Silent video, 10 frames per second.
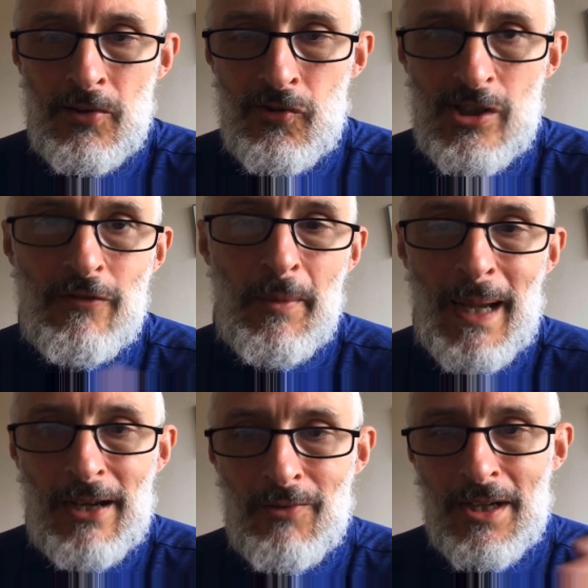
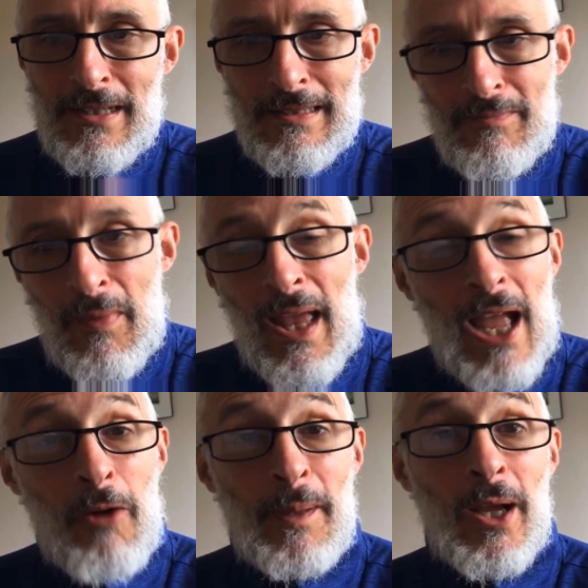Silverback runner,
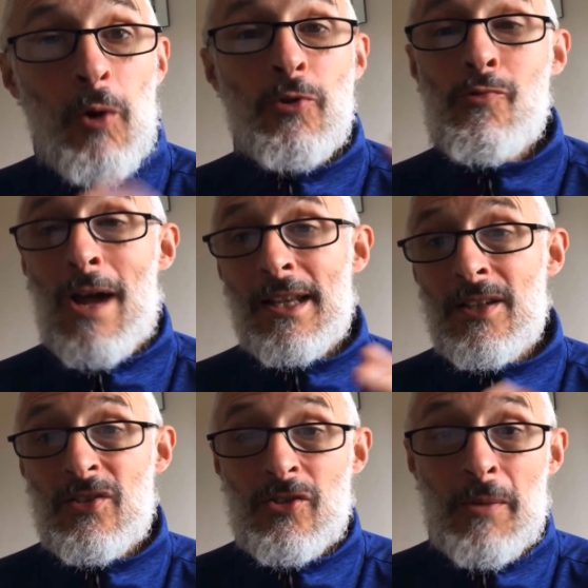helping older
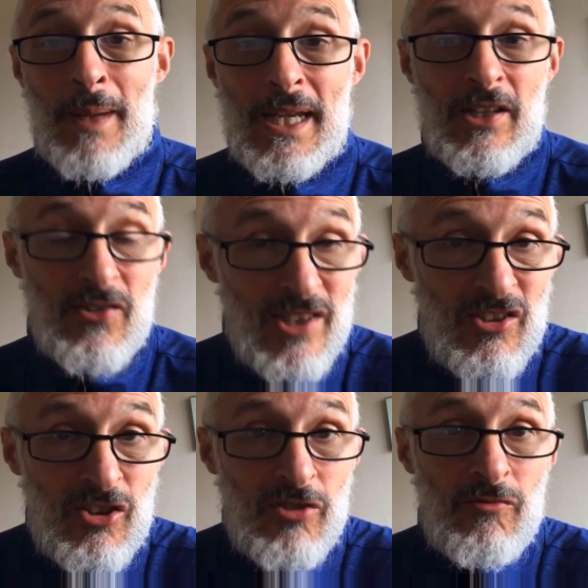runners to be
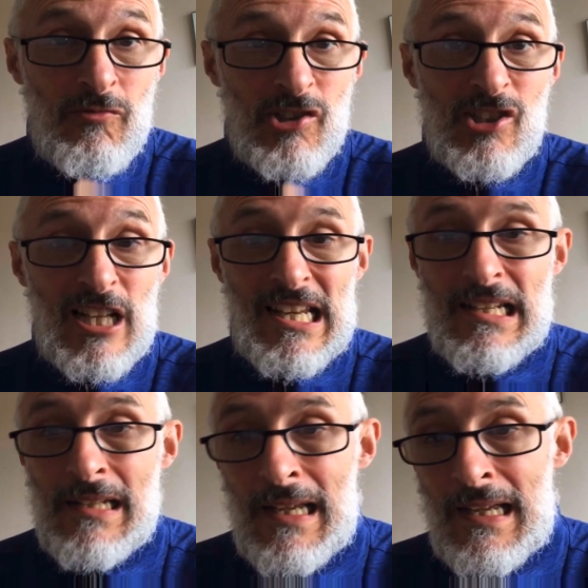consistent,
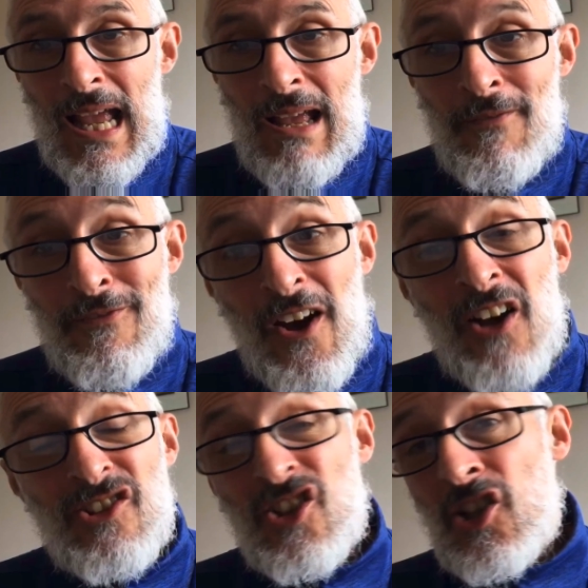resilient,
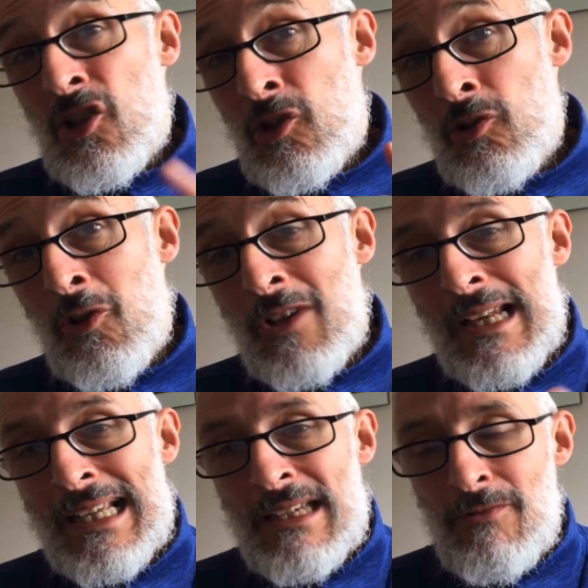faster,
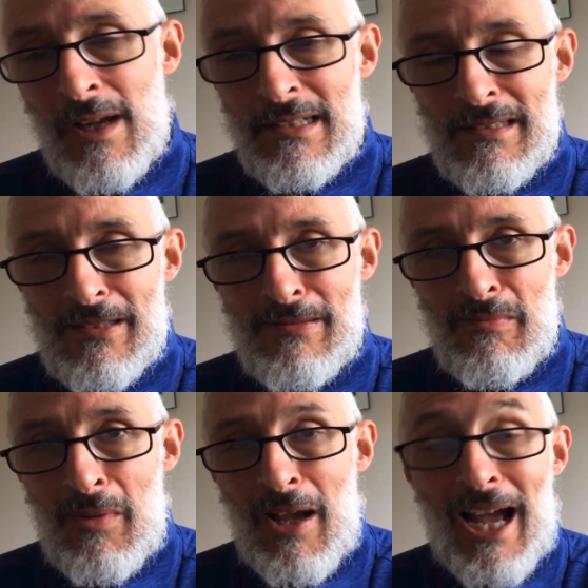non-elite runners.
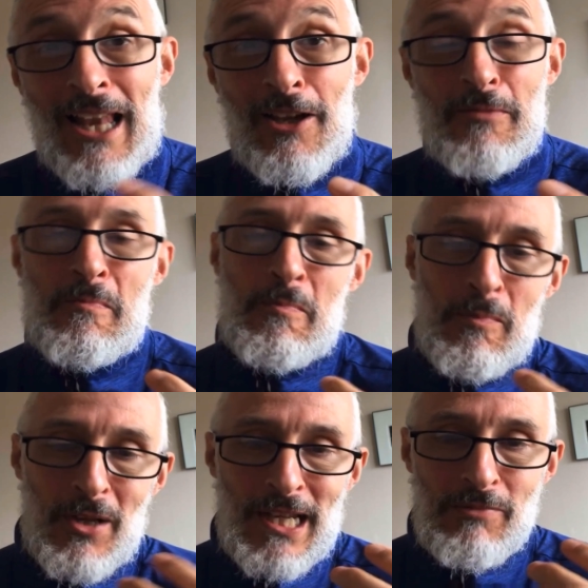Hello,
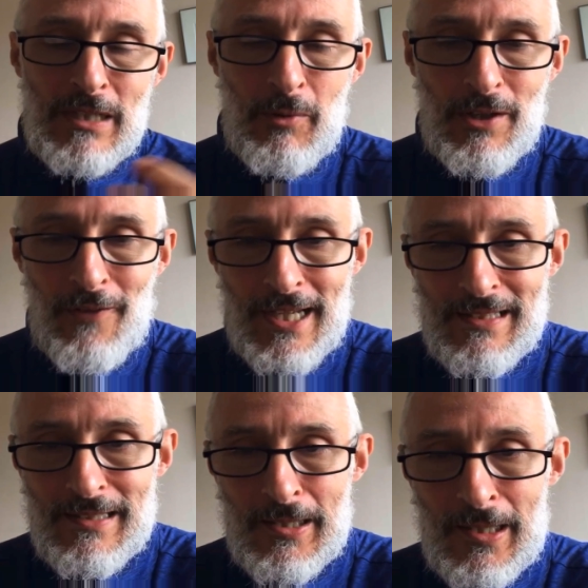my name's Lee
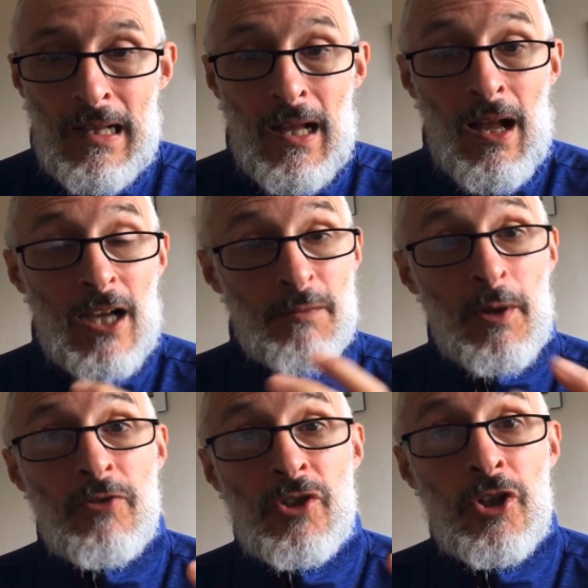Boniface. I
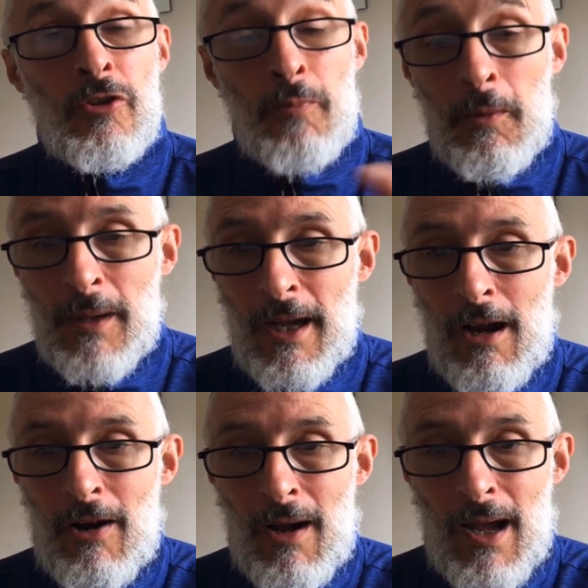suppose you probably
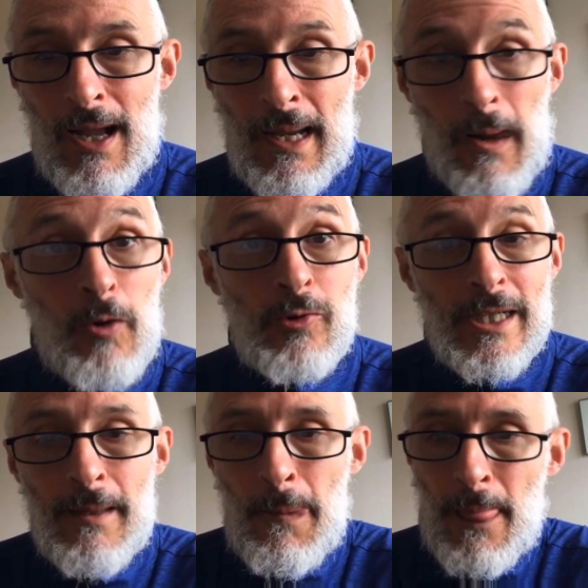are a
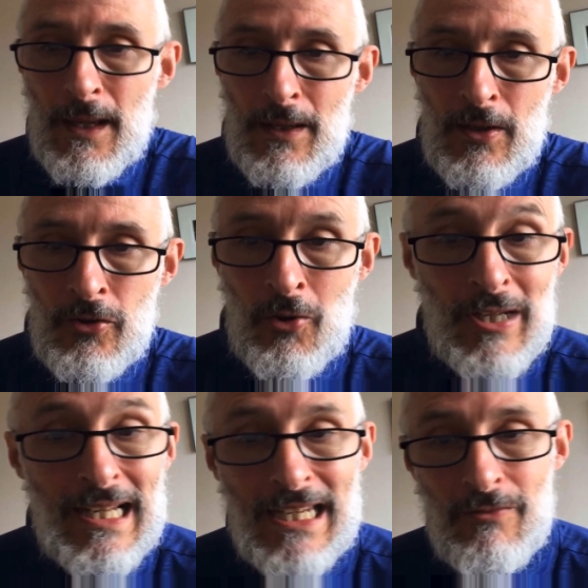older,
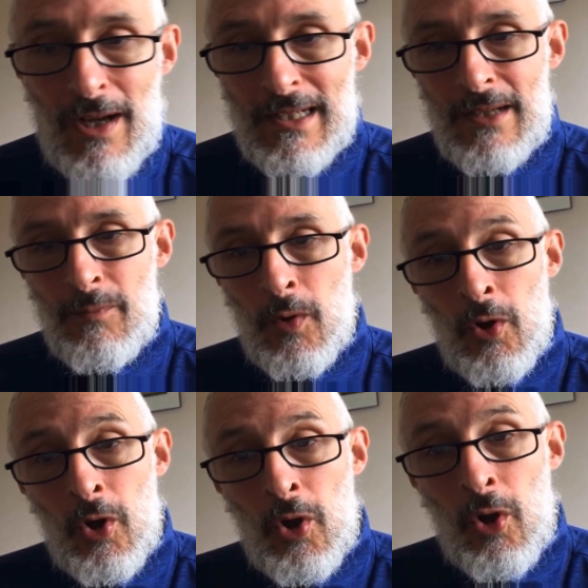non-elite runner
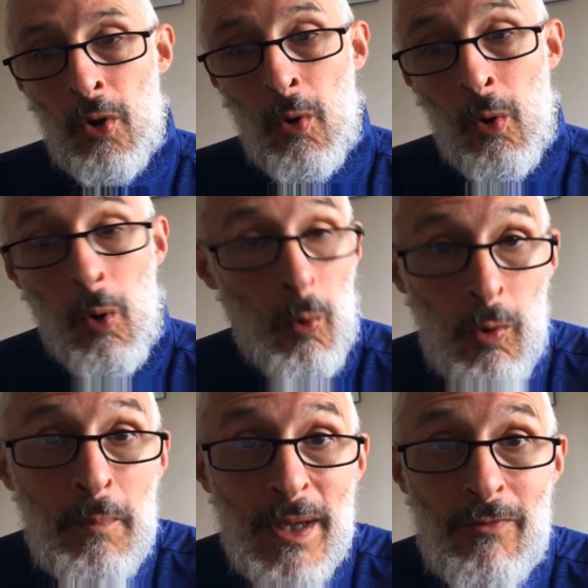or
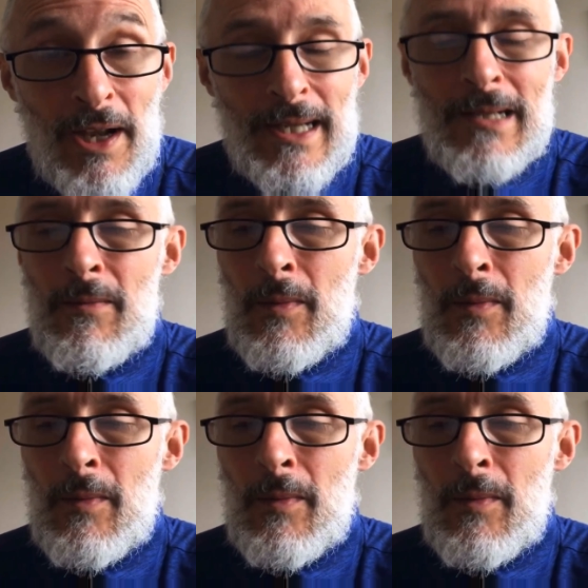would-be runner,